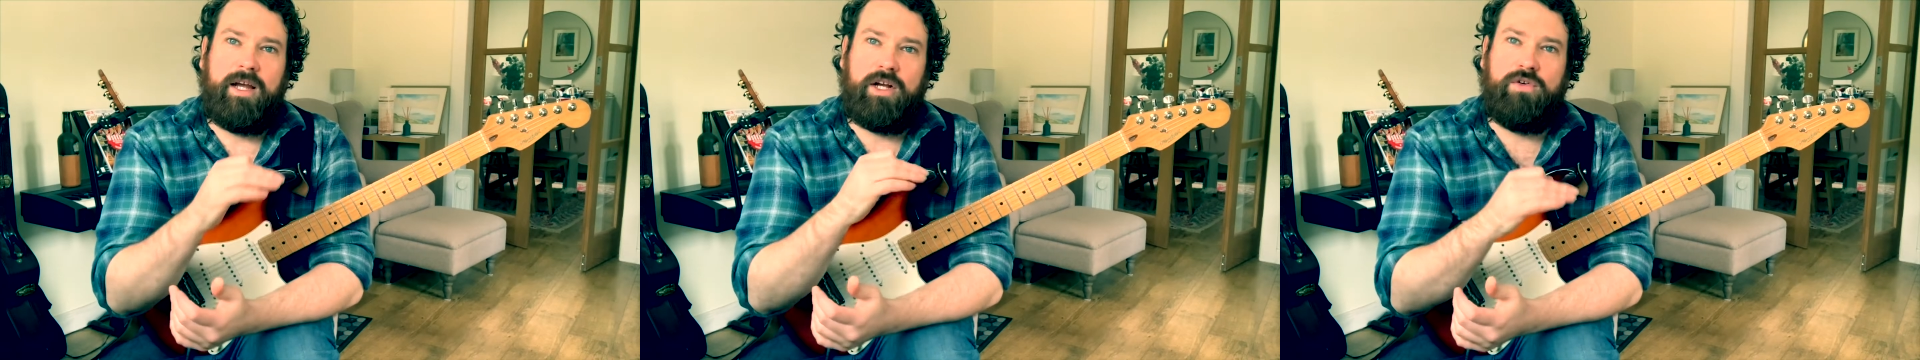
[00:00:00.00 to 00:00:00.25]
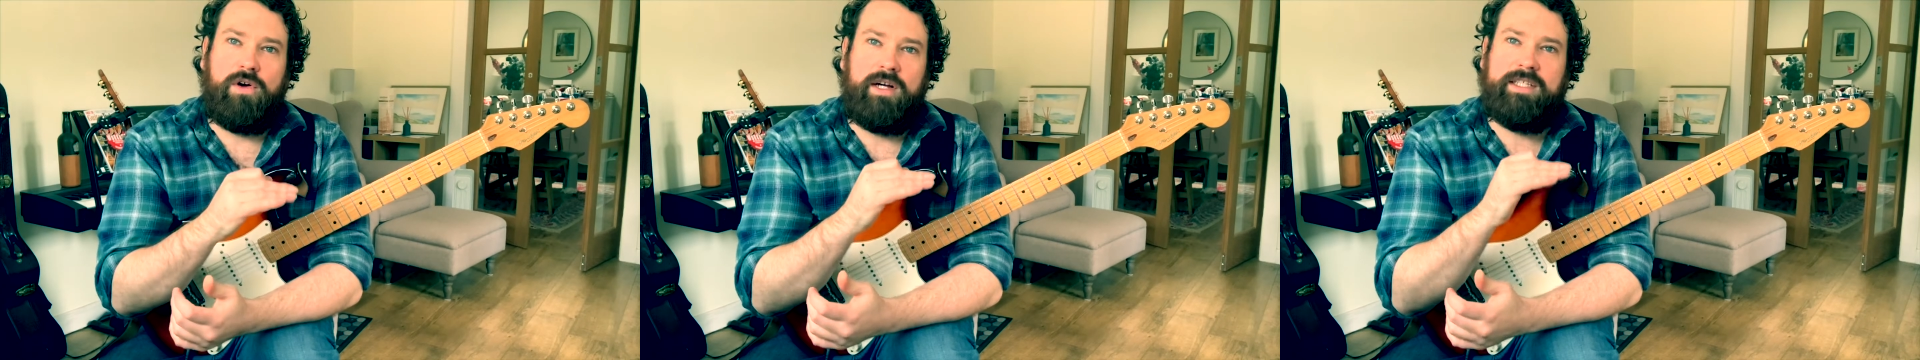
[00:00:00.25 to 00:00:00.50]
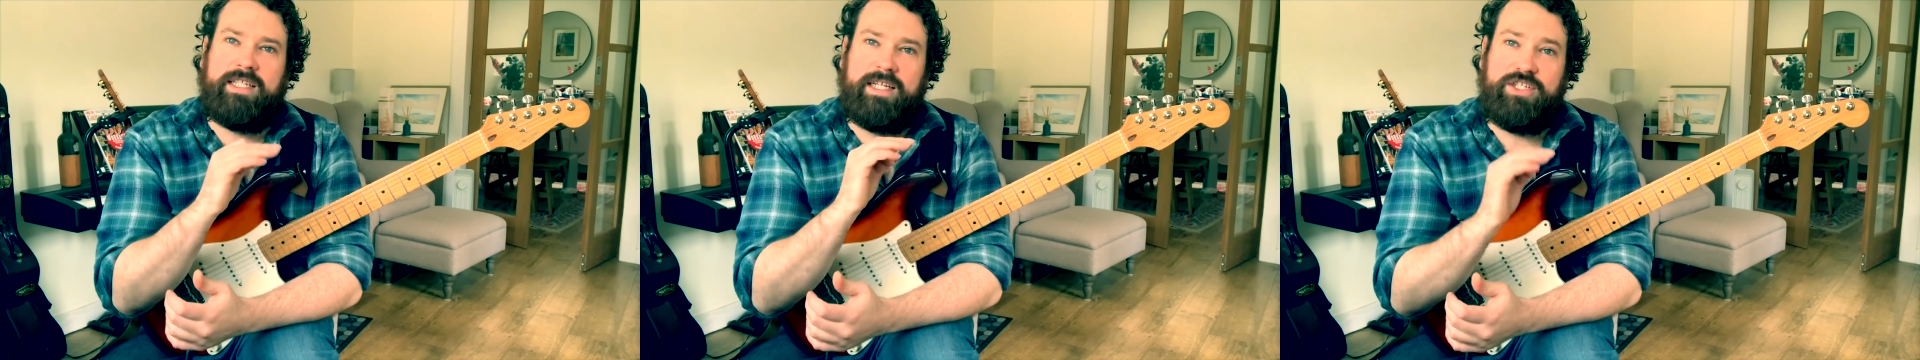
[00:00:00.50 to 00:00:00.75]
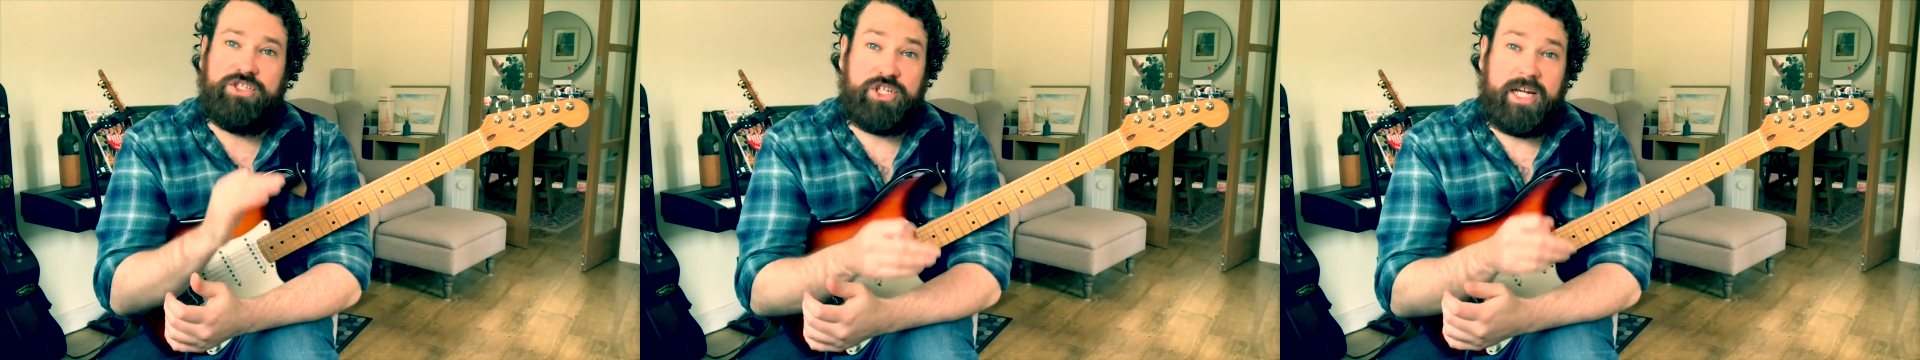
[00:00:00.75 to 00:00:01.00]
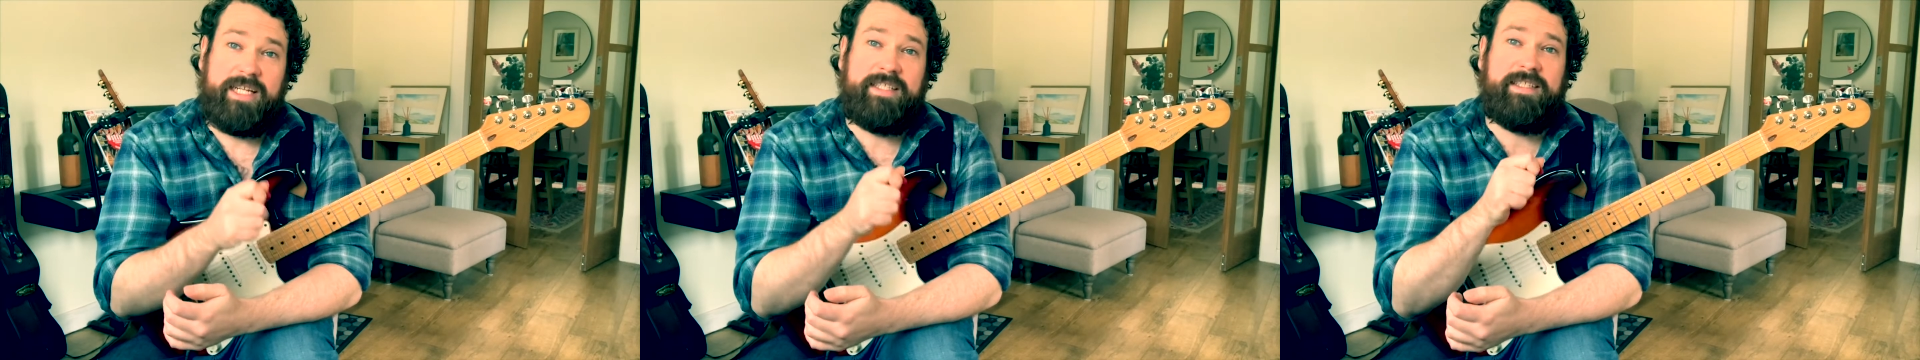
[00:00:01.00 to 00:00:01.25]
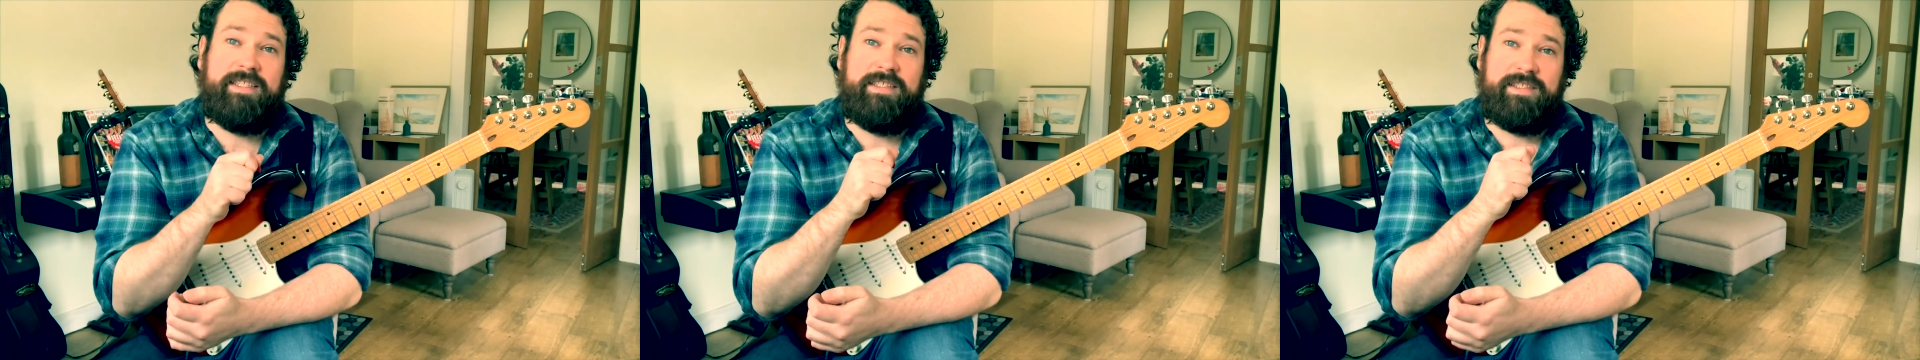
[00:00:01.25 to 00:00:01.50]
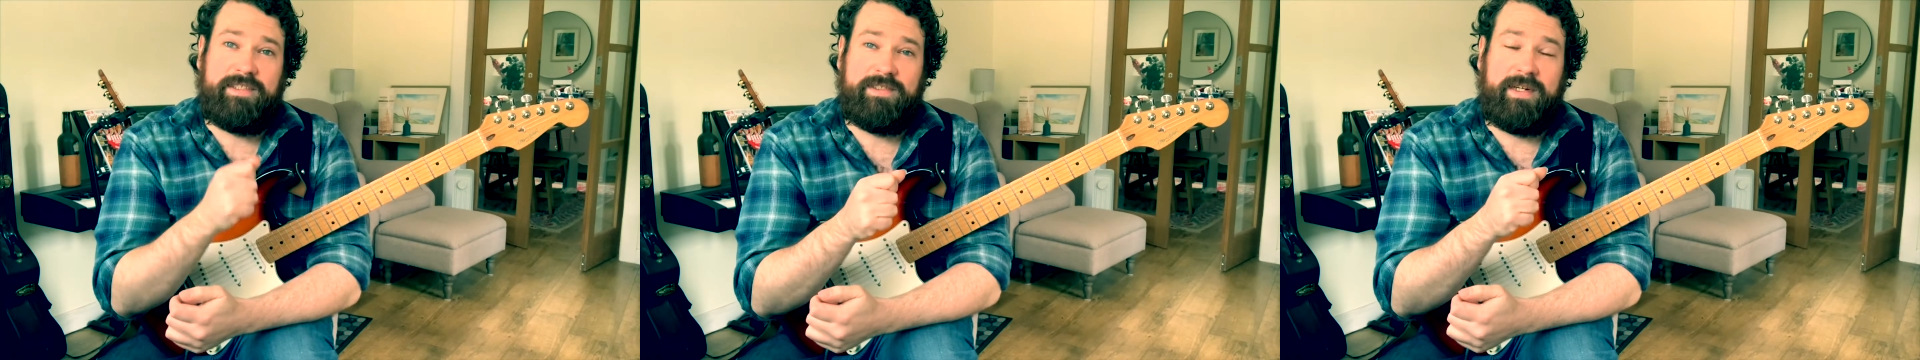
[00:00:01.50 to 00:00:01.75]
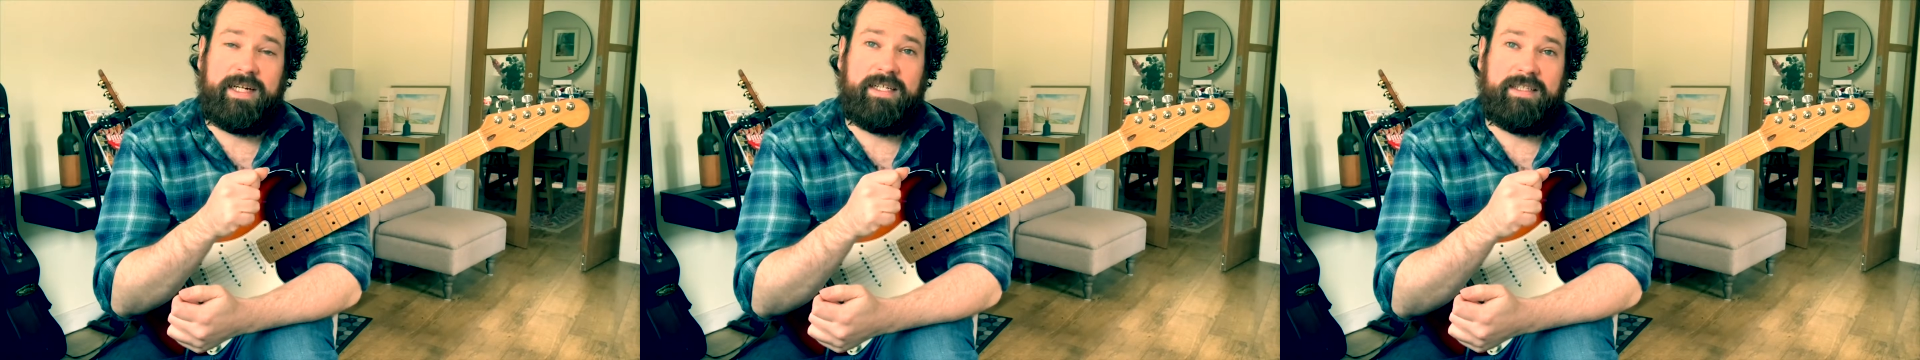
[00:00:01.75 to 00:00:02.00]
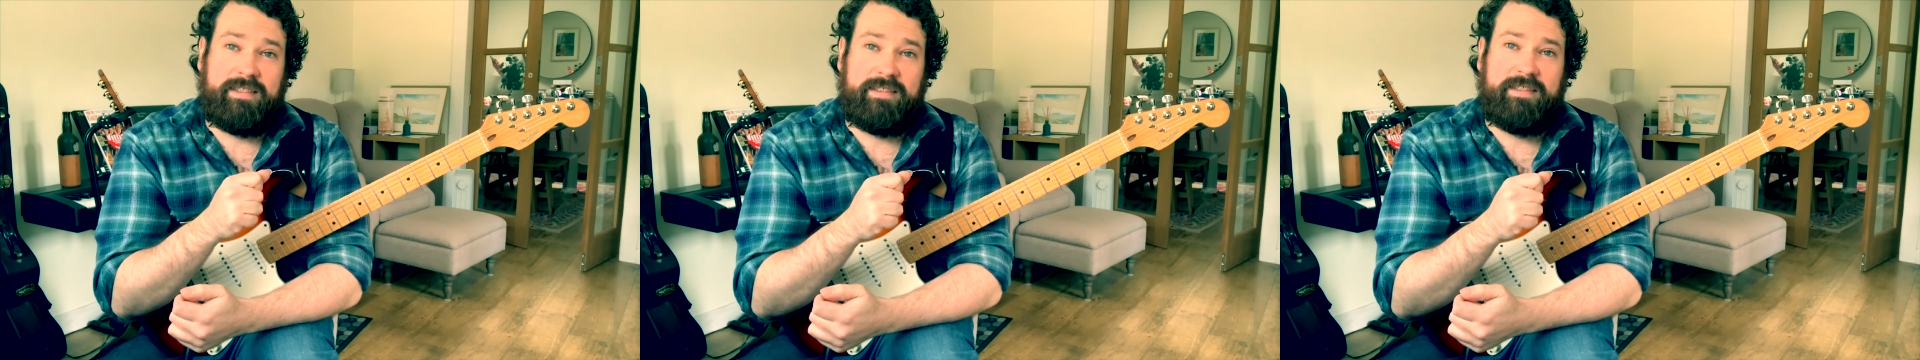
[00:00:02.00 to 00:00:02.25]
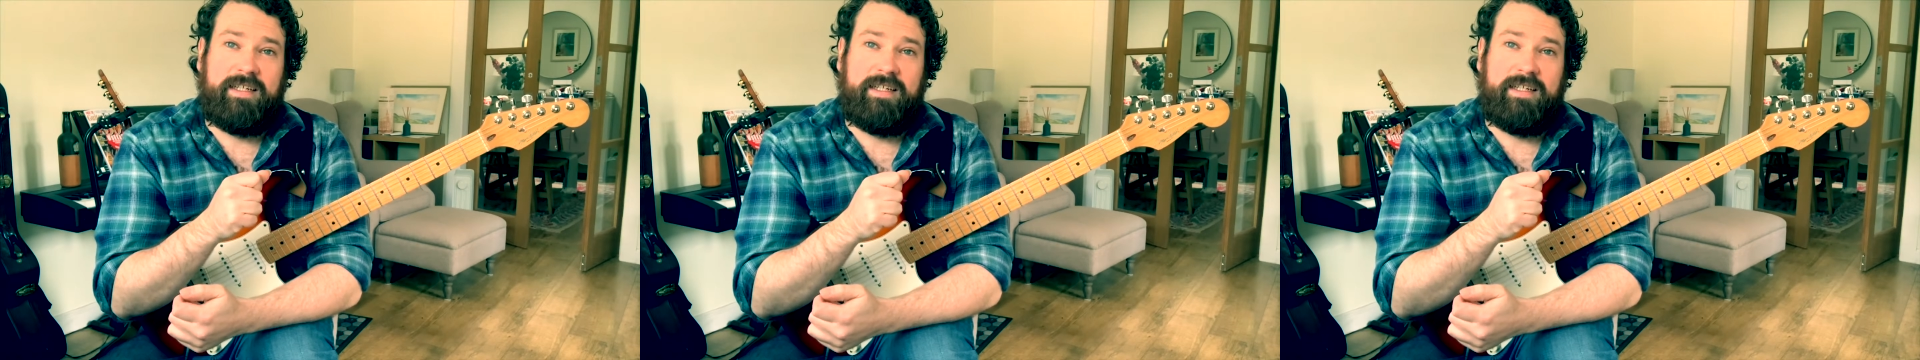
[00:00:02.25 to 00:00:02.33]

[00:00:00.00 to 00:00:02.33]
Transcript: across adjacent strings.